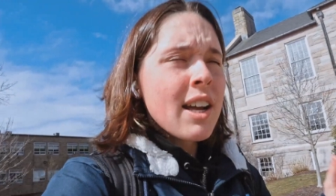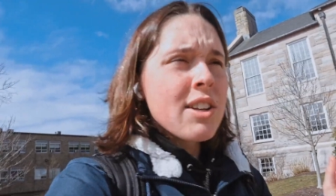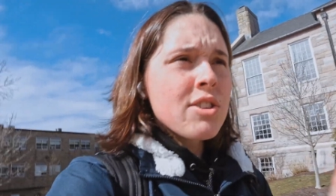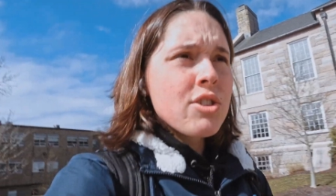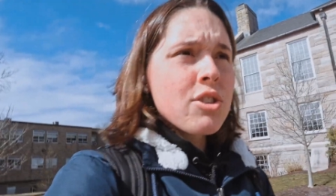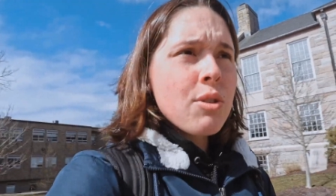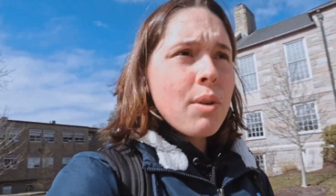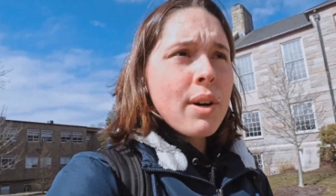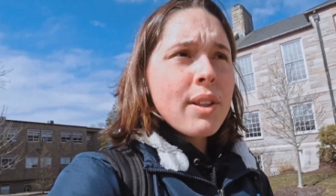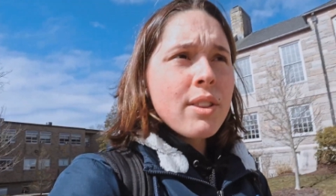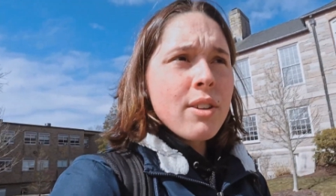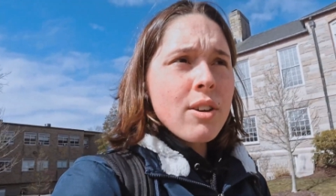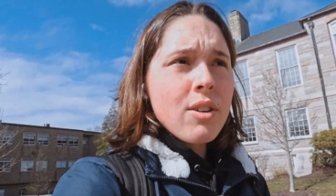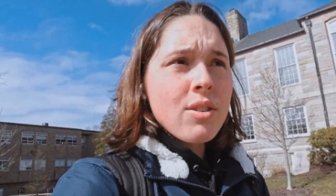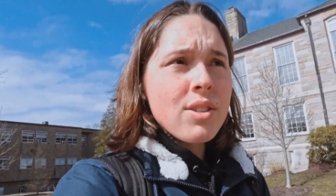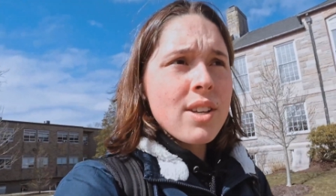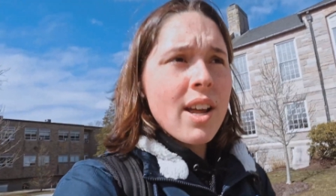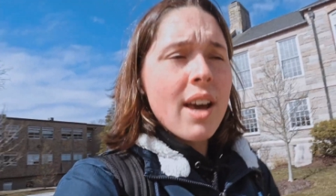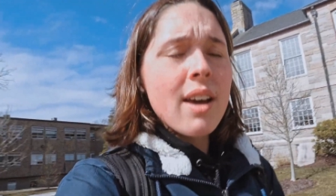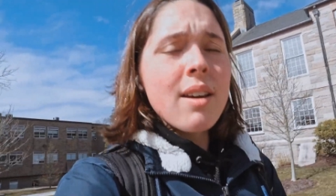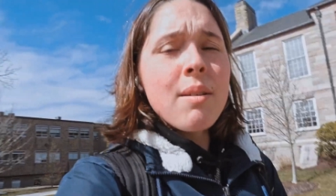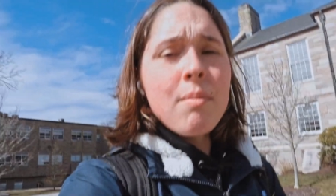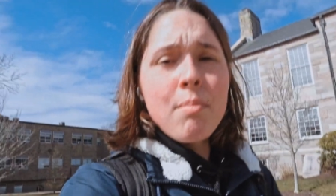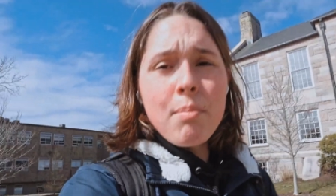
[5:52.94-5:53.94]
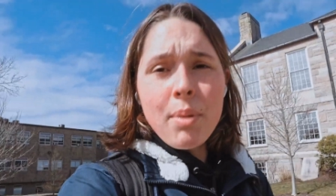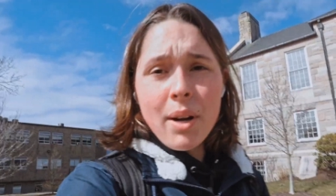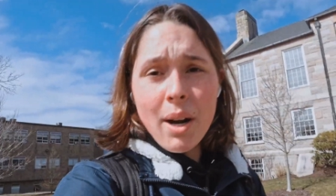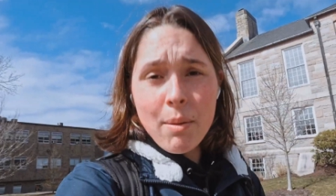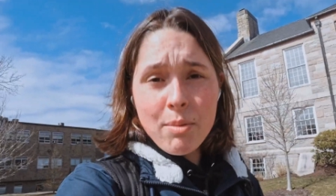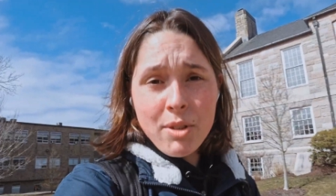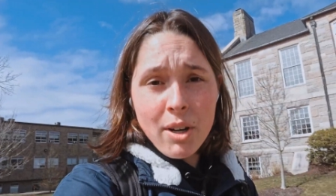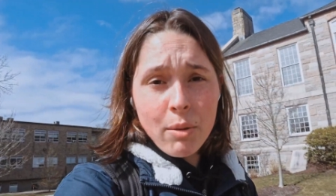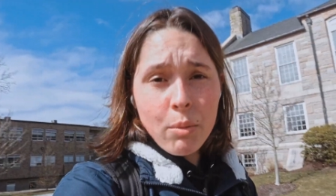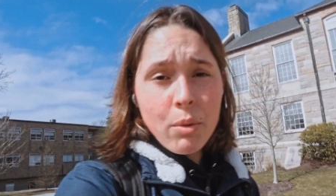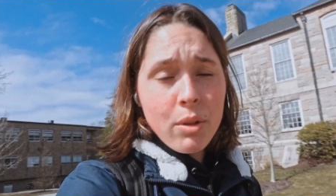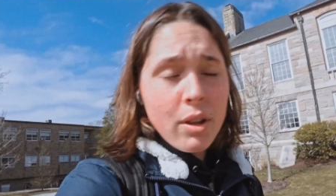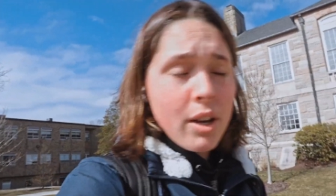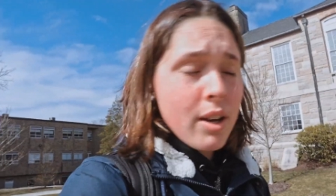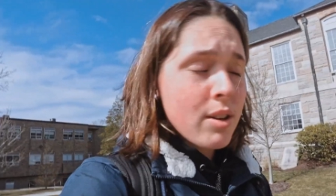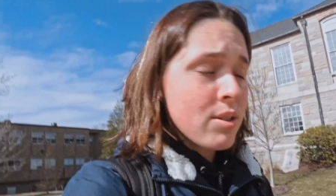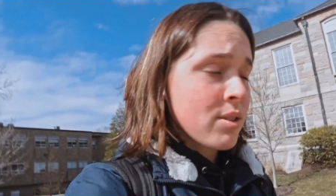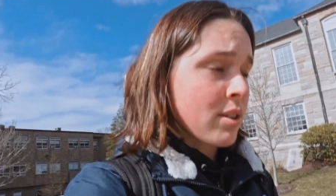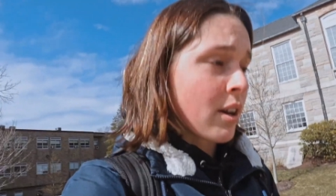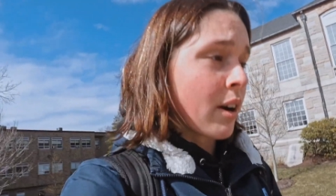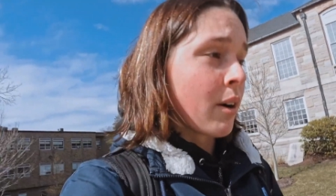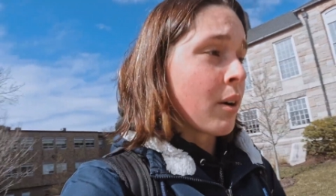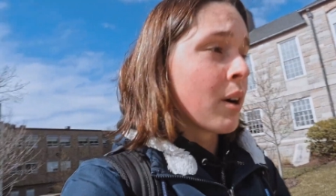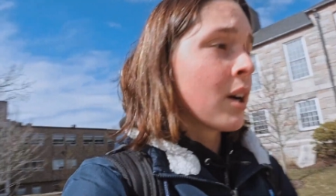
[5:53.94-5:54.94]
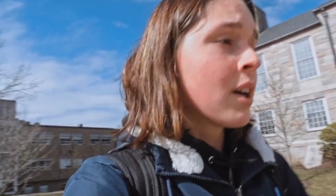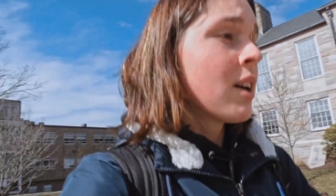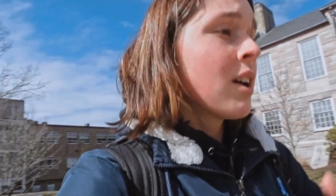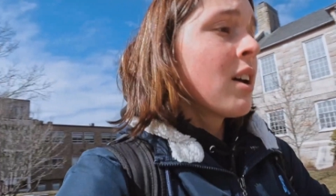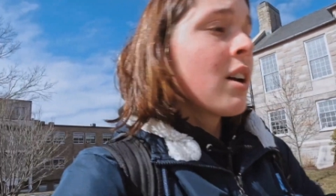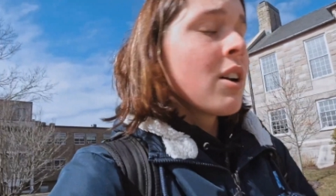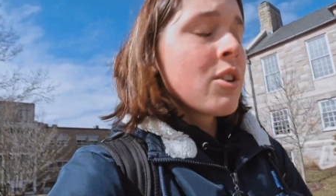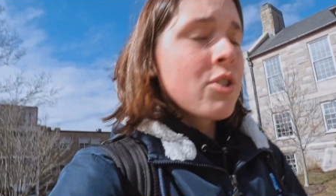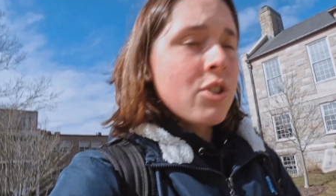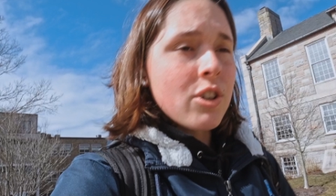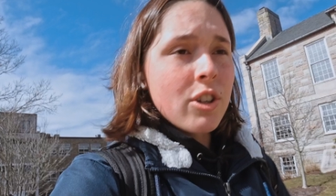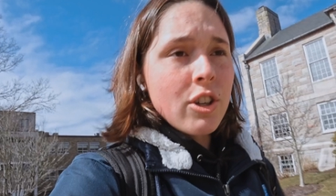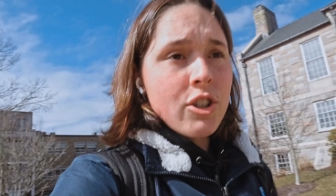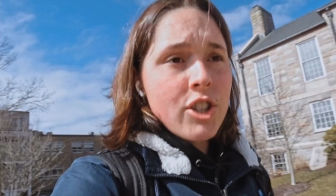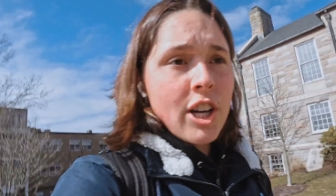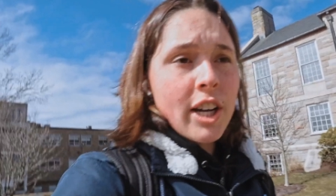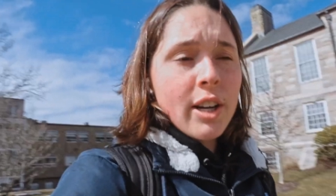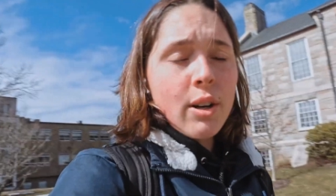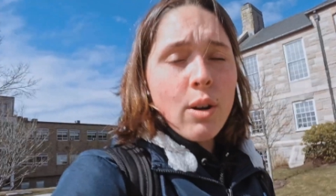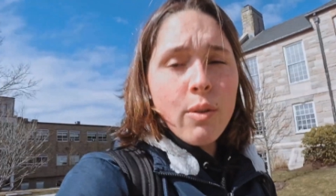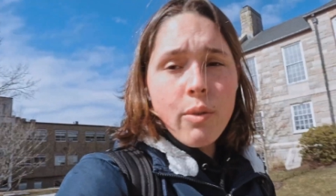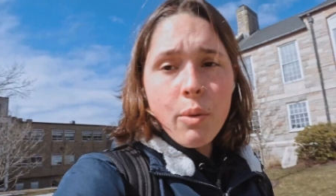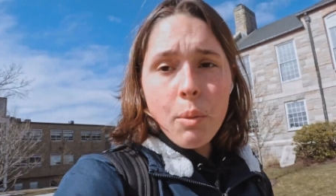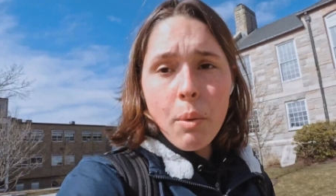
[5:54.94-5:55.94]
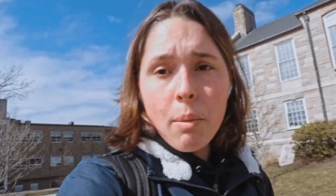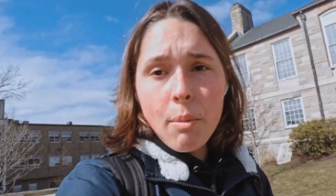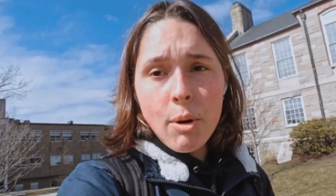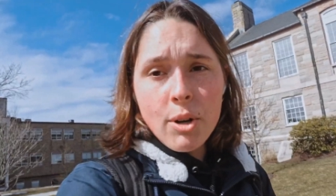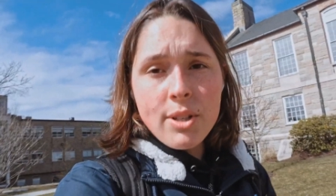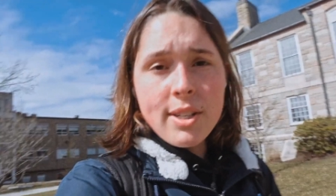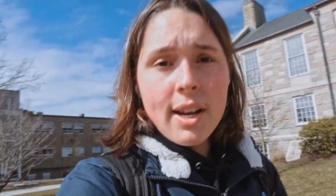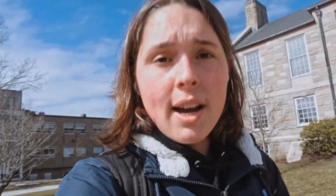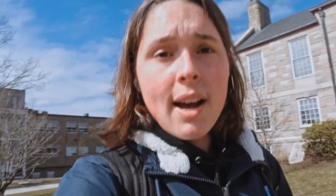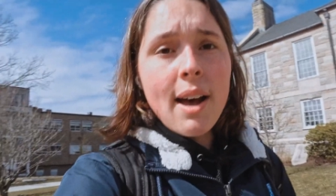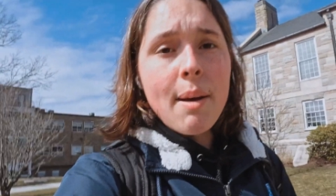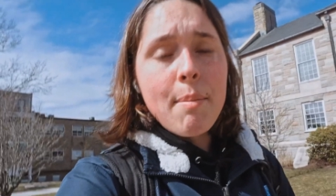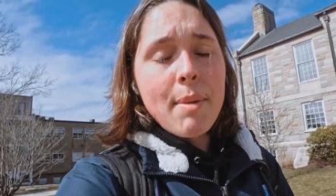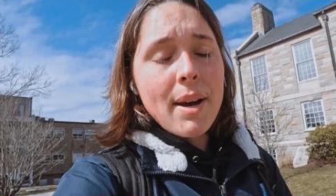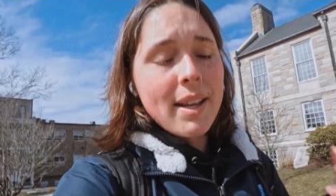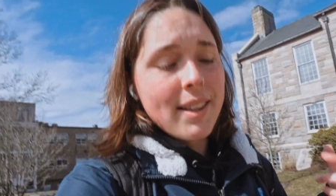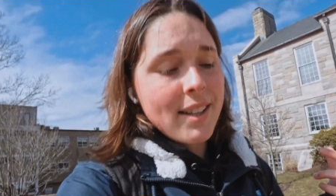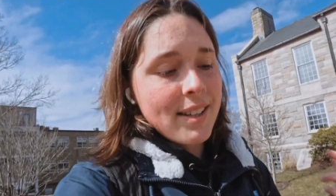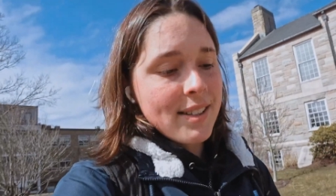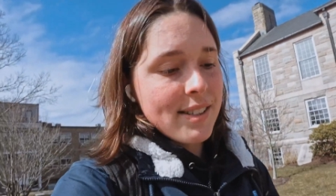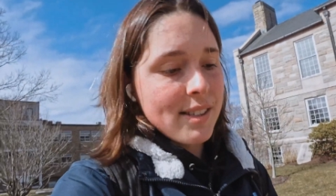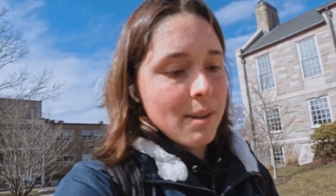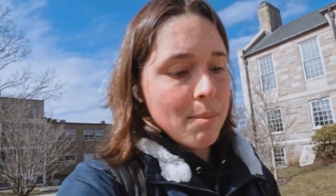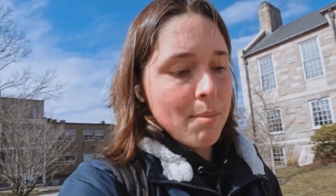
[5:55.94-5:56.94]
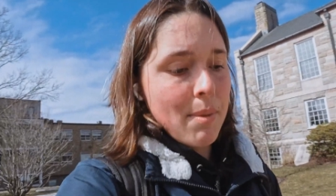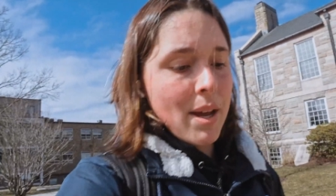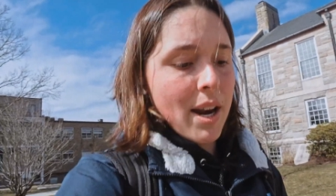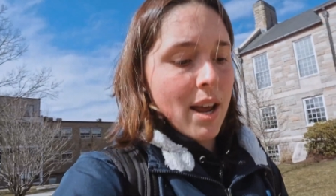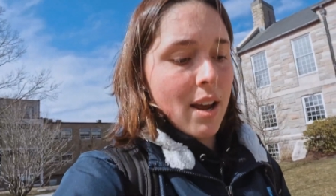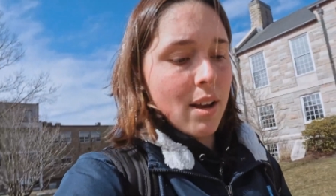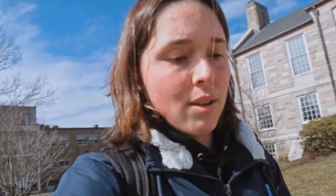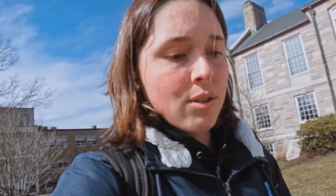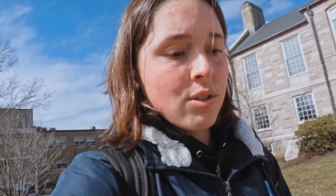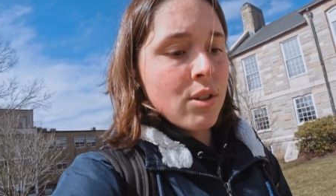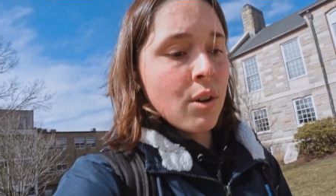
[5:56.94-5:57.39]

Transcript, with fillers: It's due on Thursday, but I'm done with it, so I'm just gonna check it over one more time and then submit it.